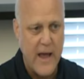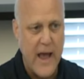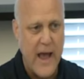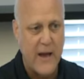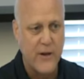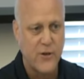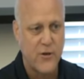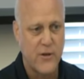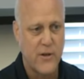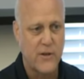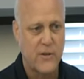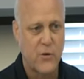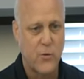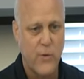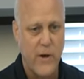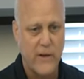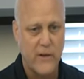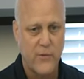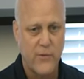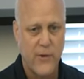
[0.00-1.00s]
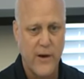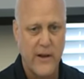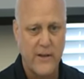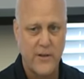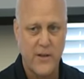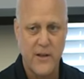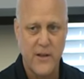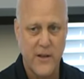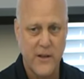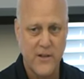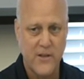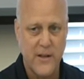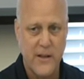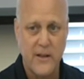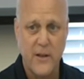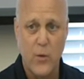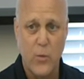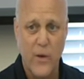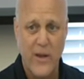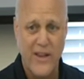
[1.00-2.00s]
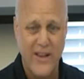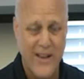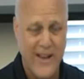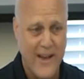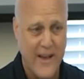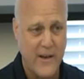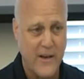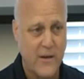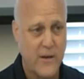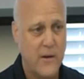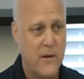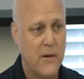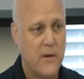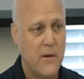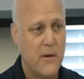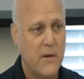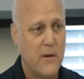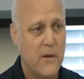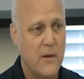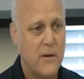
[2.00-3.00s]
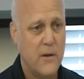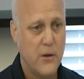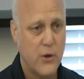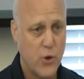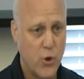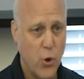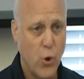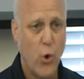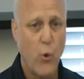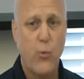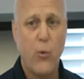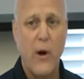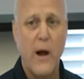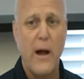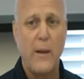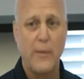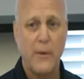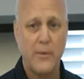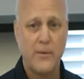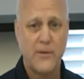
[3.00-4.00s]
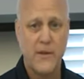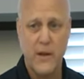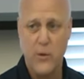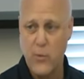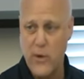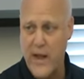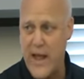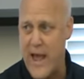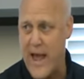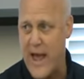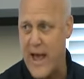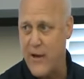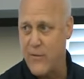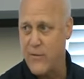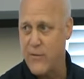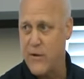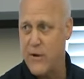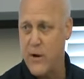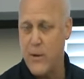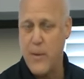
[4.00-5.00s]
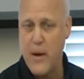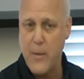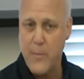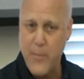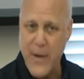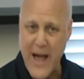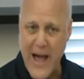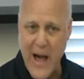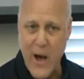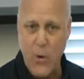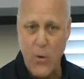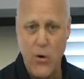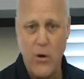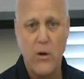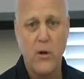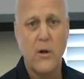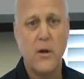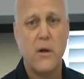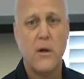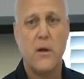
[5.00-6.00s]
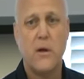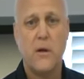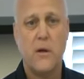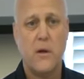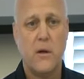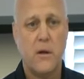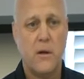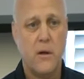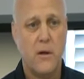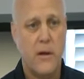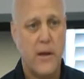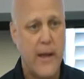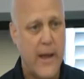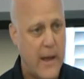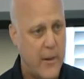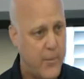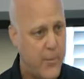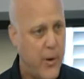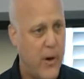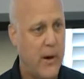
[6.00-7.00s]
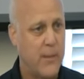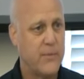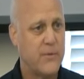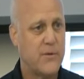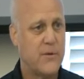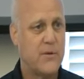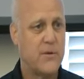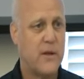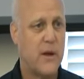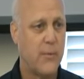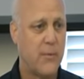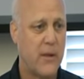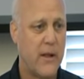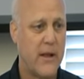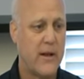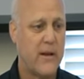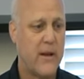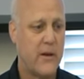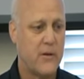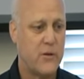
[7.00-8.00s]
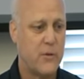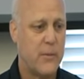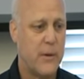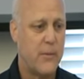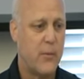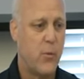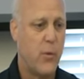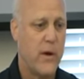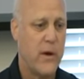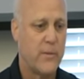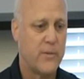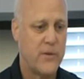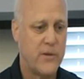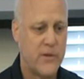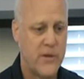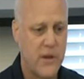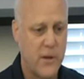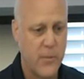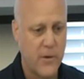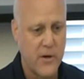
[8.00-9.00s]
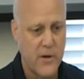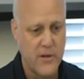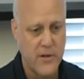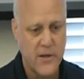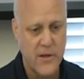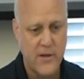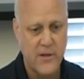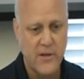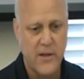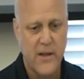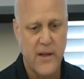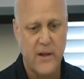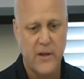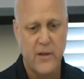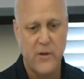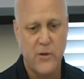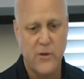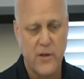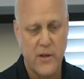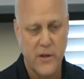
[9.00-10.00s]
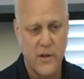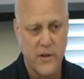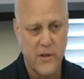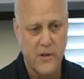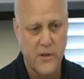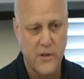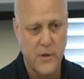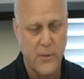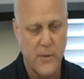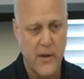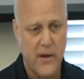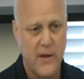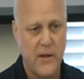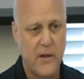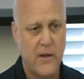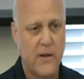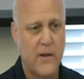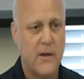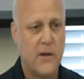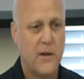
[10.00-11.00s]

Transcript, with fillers: action and to rectify to the extent that we can the dual problems that we have about power and pumps. Now, I'm glad Councilmember Williams is here because he is the head of the Utilities Committee